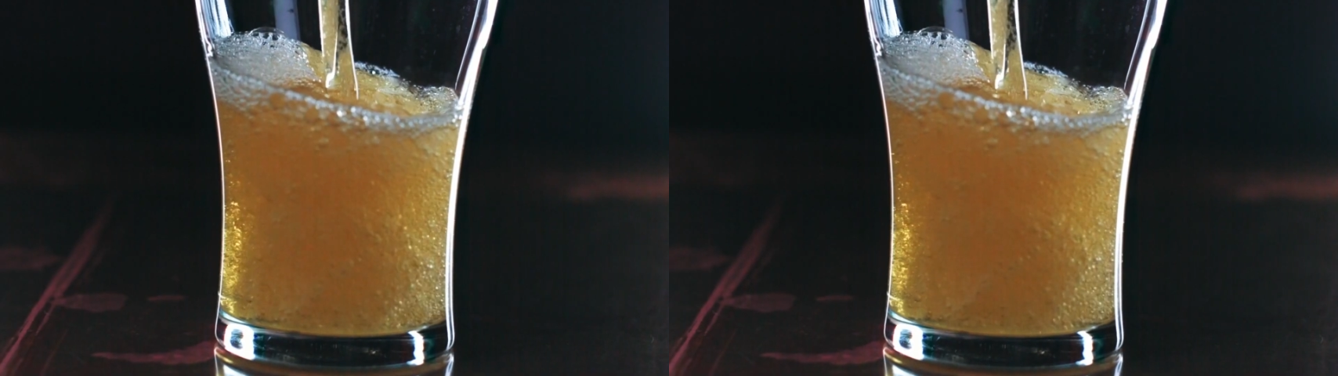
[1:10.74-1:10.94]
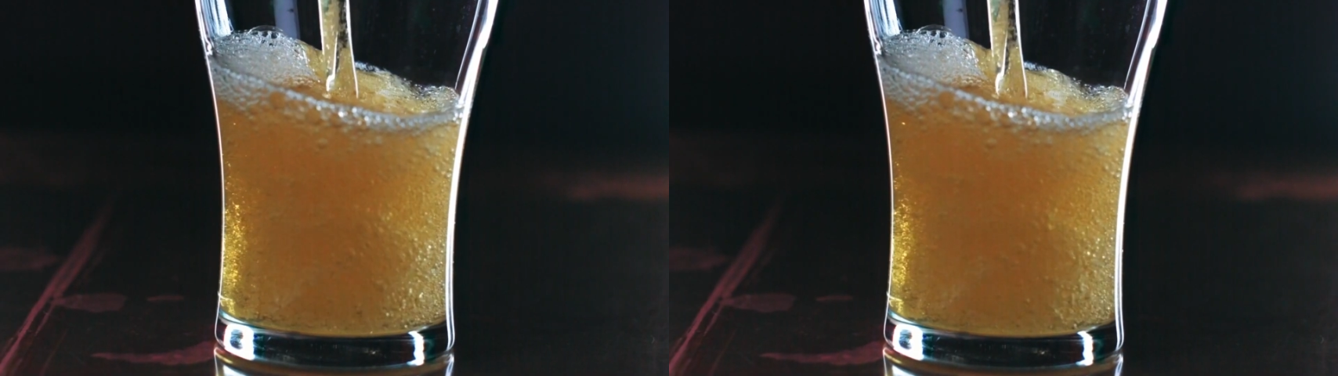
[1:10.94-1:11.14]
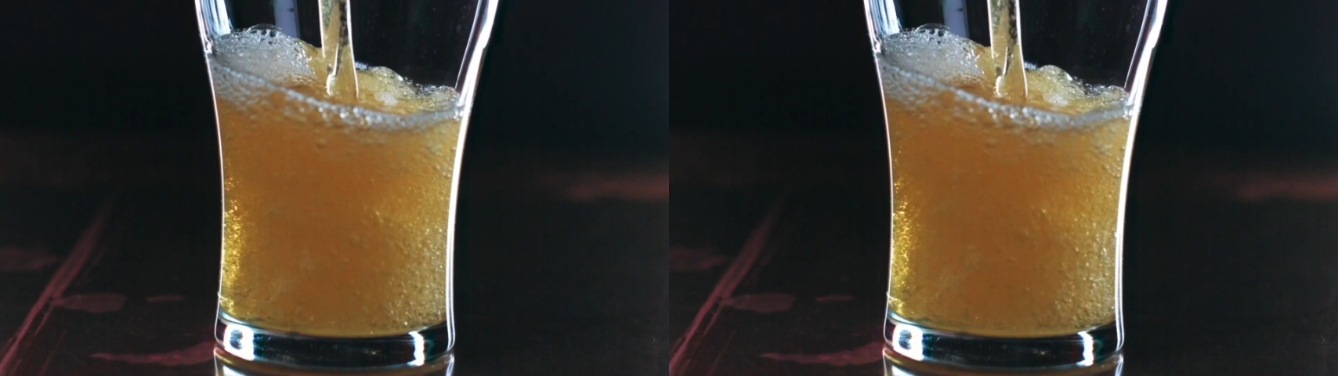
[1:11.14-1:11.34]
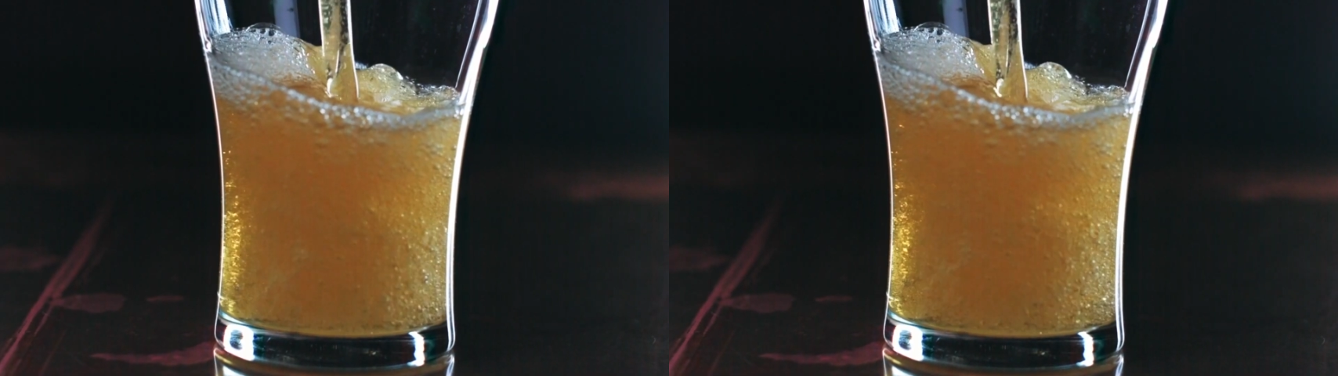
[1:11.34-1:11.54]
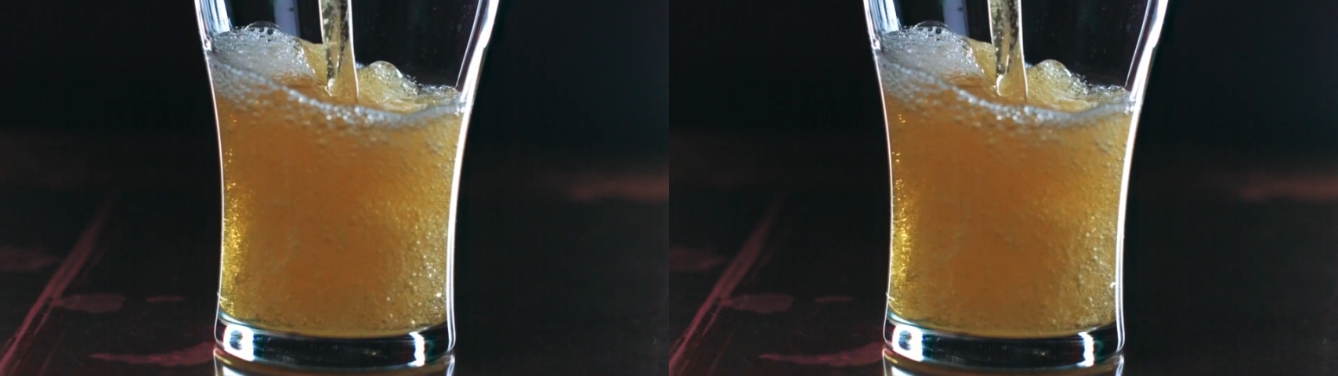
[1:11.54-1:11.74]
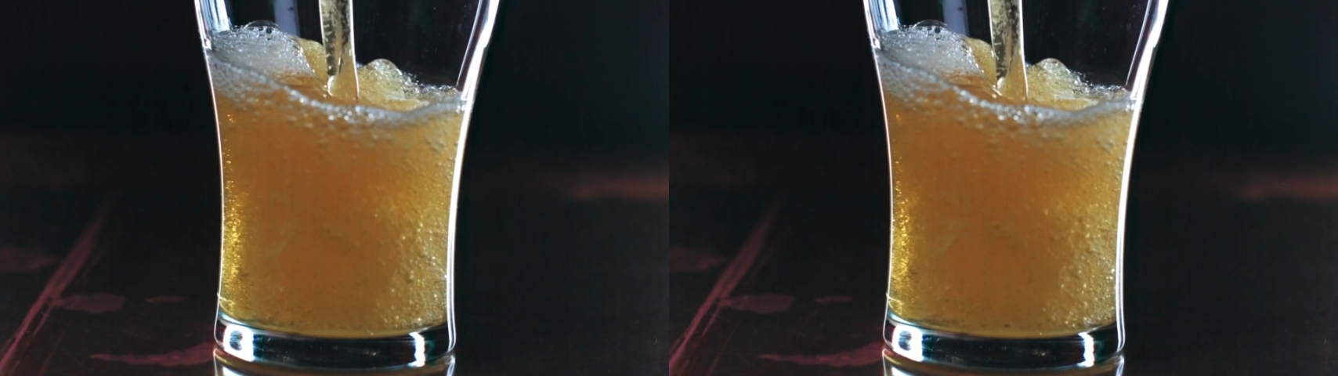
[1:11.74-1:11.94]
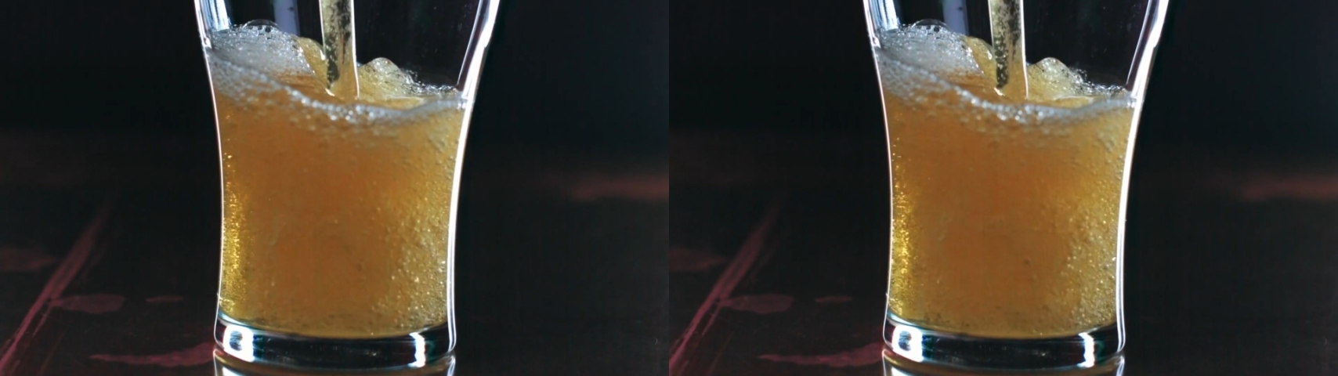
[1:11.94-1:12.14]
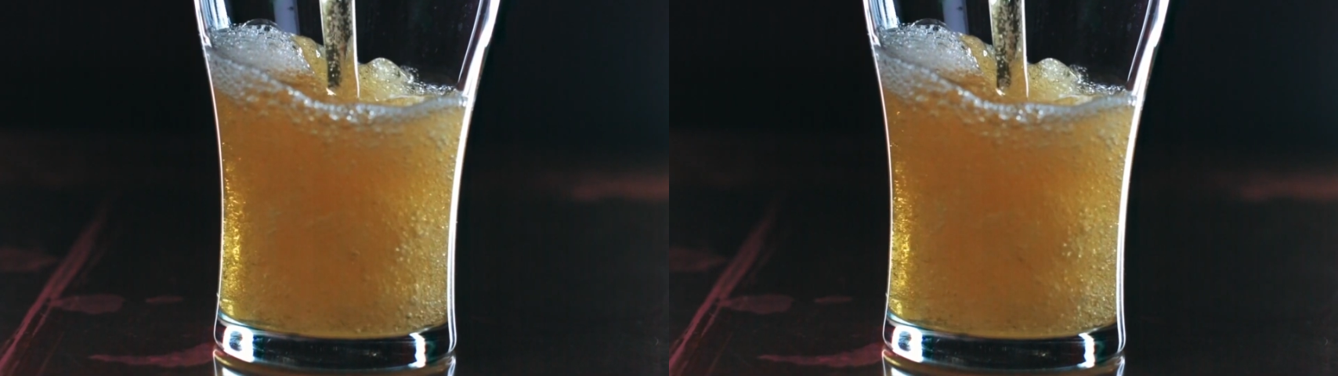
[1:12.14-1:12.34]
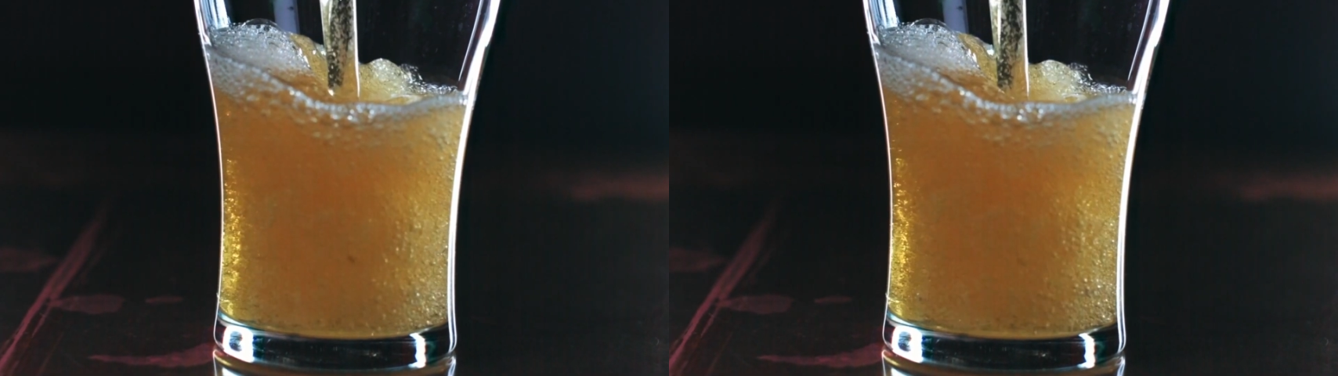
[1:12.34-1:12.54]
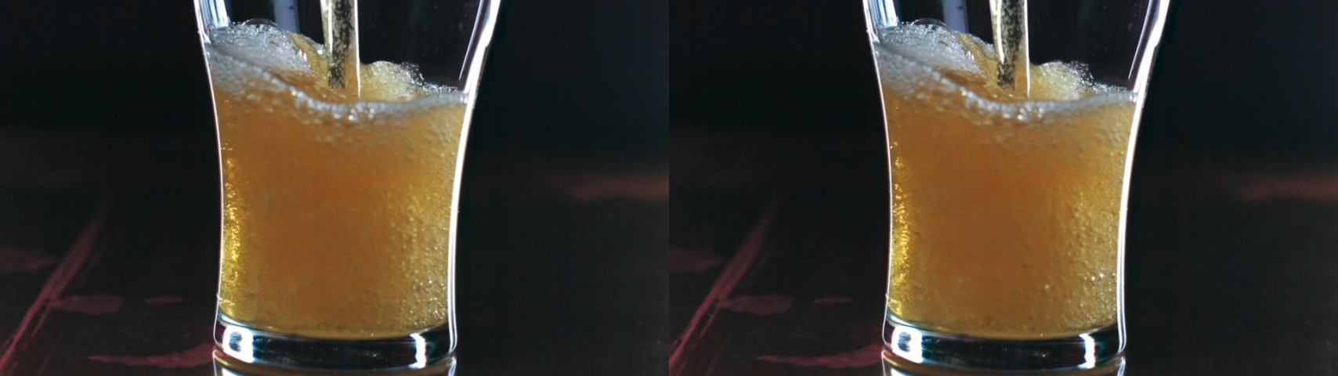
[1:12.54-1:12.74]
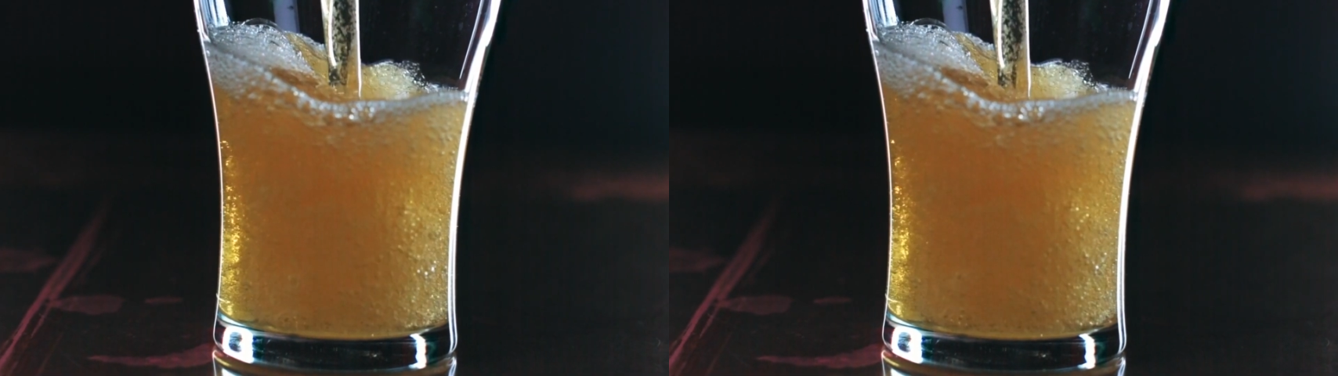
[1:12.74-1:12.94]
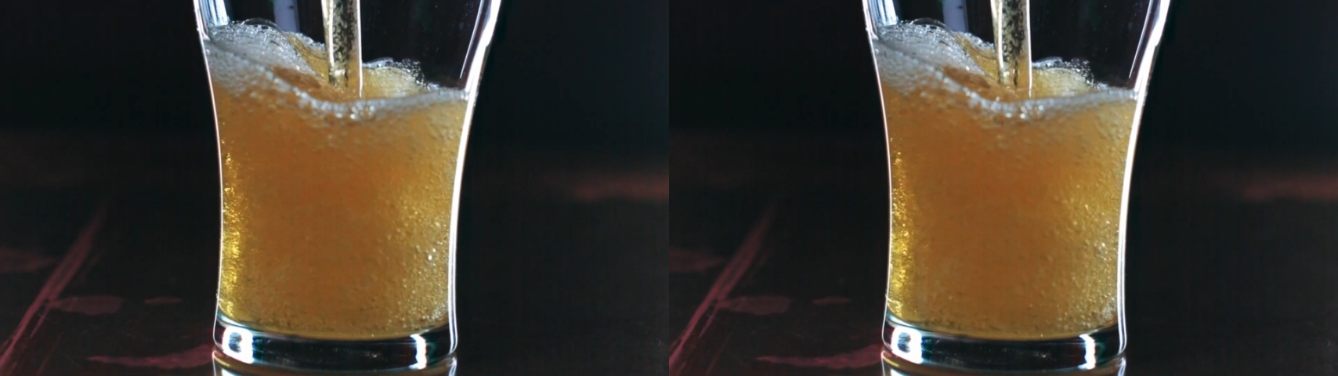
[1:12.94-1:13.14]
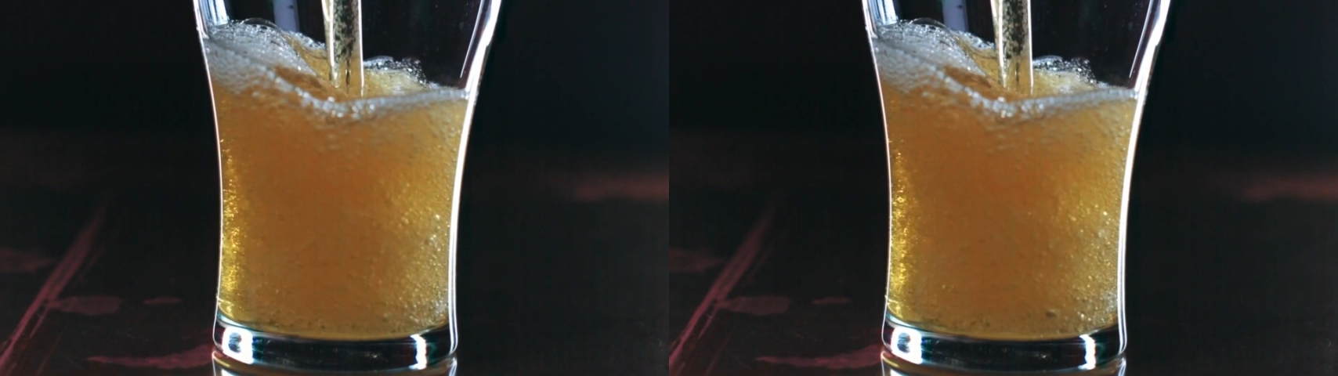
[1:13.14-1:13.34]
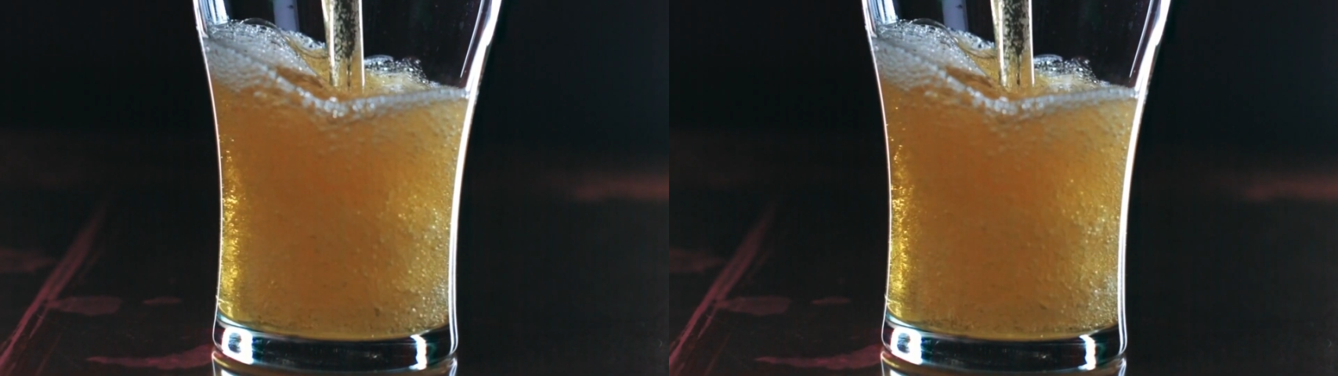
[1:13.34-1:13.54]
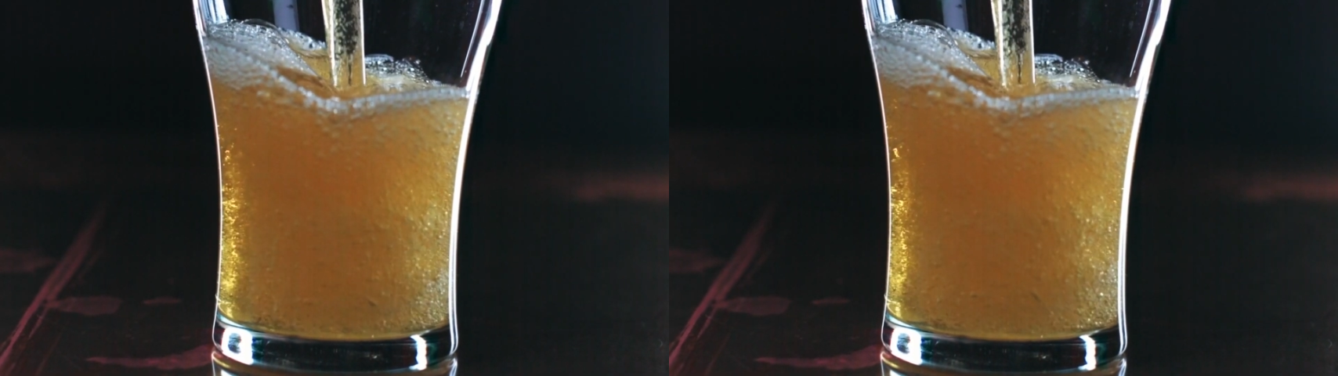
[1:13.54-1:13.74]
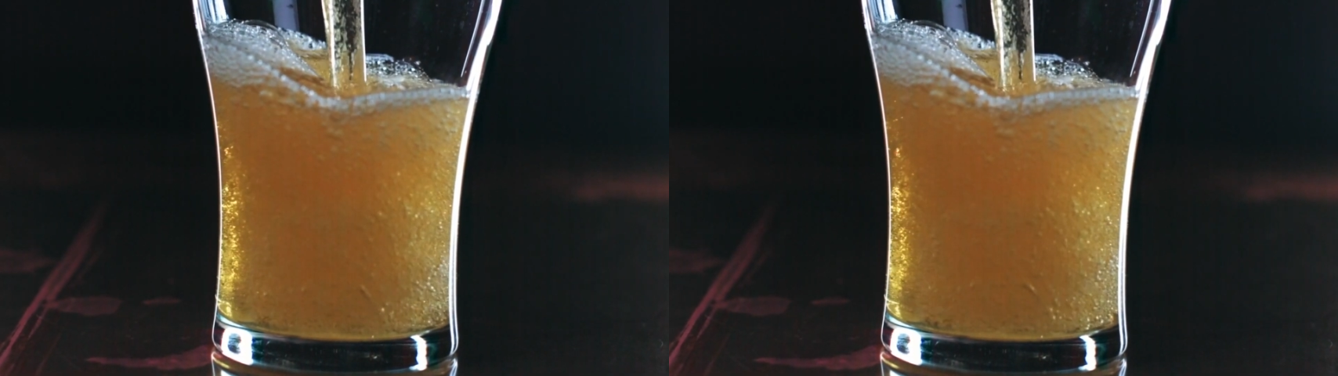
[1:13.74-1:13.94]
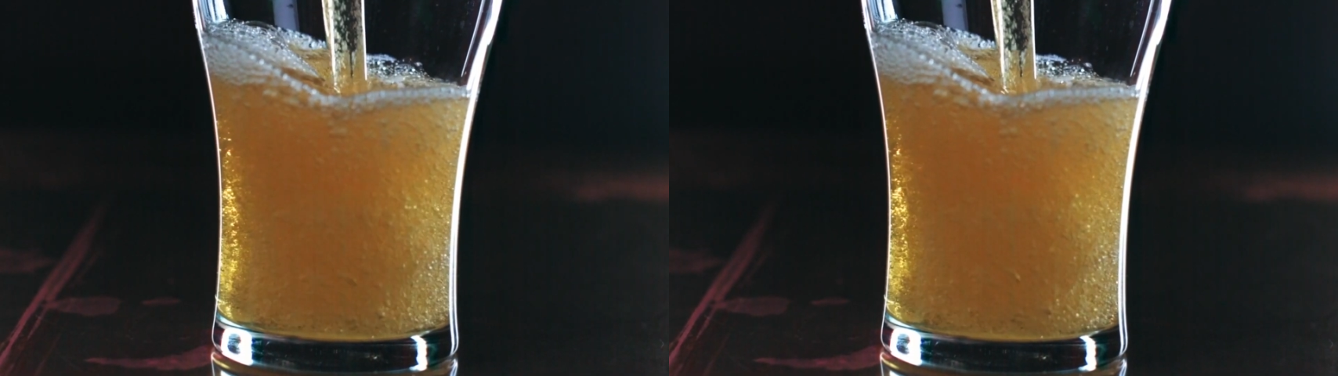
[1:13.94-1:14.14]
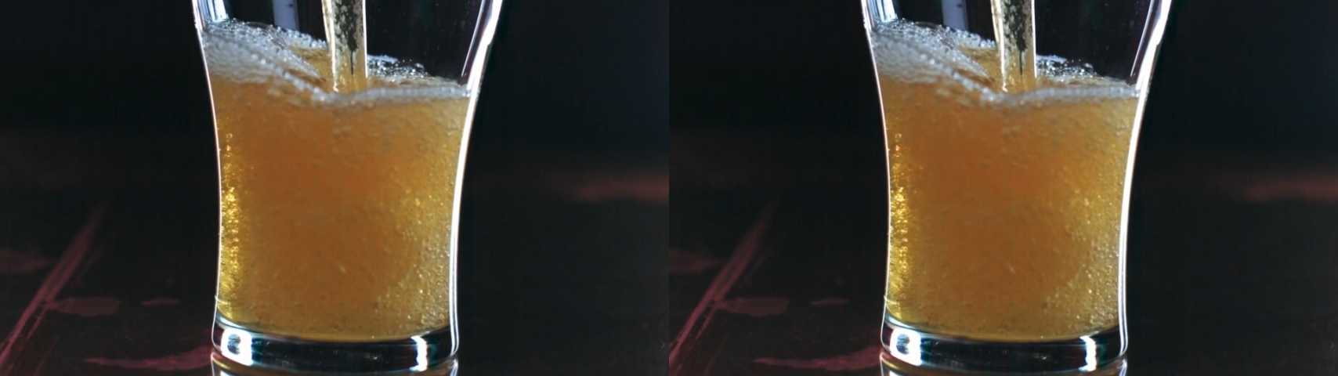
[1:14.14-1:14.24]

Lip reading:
Nobody's mouth can be seen.